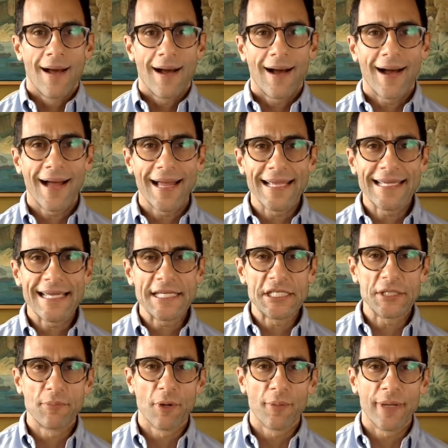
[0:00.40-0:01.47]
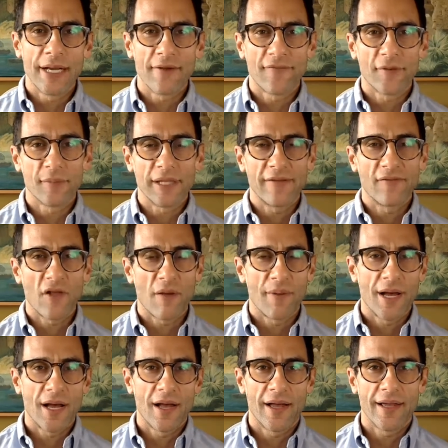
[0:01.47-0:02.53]
Hi, Casey Berman here from Leave Law
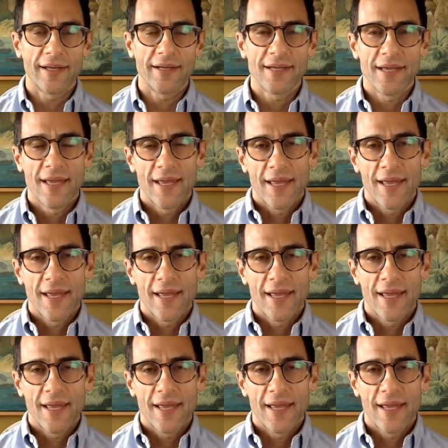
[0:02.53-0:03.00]
Behind.